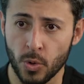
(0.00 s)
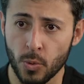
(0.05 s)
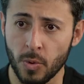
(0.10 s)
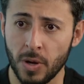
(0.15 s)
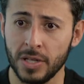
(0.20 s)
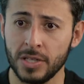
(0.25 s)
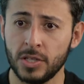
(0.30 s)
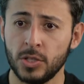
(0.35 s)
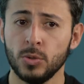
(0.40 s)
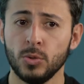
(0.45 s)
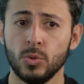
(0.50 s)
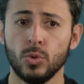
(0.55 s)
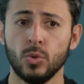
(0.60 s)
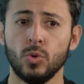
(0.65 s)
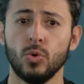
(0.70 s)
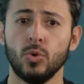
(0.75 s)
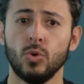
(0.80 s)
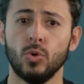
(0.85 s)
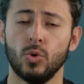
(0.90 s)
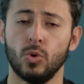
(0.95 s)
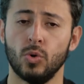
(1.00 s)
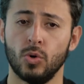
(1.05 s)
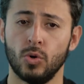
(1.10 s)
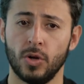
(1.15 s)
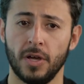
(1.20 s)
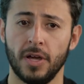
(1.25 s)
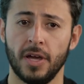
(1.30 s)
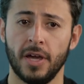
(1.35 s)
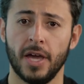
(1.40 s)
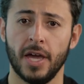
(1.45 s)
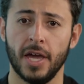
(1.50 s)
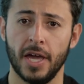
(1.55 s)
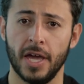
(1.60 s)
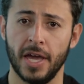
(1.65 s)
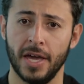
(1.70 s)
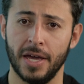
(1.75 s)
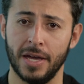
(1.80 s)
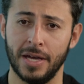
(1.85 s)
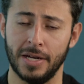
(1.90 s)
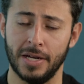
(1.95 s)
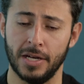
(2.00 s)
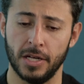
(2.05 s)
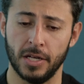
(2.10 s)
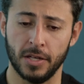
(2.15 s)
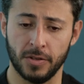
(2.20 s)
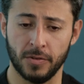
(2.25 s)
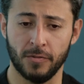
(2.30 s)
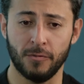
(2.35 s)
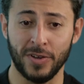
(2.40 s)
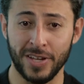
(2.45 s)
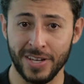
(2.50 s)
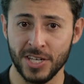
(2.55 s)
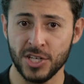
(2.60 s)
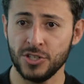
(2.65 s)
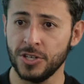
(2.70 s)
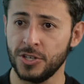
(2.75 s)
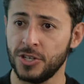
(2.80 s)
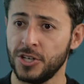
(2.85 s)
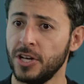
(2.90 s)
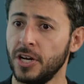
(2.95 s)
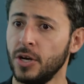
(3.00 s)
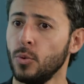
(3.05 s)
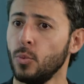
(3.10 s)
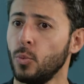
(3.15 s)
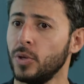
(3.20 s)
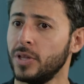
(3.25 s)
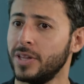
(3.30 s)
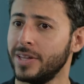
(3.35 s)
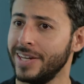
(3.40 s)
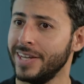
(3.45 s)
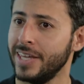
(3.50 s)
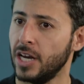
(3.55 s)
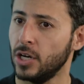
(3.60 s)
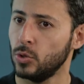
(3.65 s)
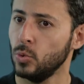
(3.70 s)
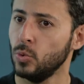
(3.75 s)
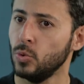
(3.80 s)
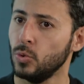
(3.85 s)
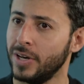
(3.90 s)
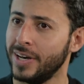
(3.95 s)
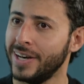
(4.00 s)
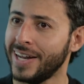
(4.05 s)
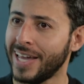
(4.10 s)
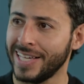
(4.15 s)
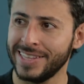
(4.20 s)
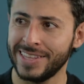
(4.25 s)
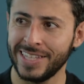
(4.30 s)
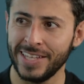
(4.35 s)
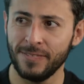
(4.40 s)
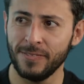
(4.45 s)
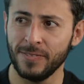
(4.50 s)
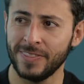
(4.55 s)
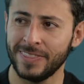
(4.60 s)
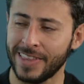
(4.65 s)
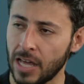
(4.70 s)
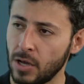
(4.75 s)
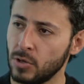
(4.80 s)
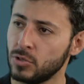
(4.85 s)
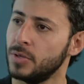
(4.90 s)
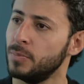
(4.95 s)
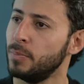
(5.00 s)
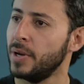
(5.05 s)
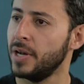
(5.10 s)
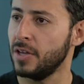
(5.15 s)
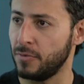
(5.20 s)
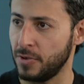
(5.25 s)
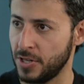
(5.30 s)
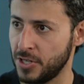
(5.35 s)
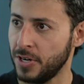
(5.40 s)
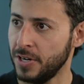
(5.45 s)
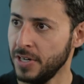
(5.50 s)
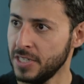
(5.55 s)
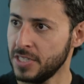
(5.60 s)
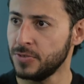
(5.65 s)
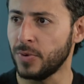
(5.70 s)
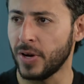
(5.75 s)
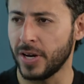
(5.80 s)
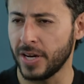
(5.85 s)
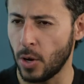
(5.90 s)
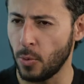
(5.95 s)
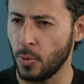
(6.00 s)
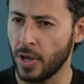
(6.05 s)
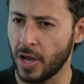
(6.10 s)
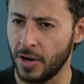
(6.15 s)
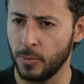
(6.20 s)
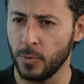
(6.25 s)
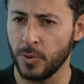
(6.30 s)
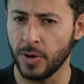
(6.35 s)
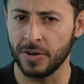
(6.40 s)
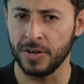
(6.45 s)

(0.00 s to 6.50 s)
we want to uh, finish the year with near to 90,000 beneficiaries. Right now, we, ha- we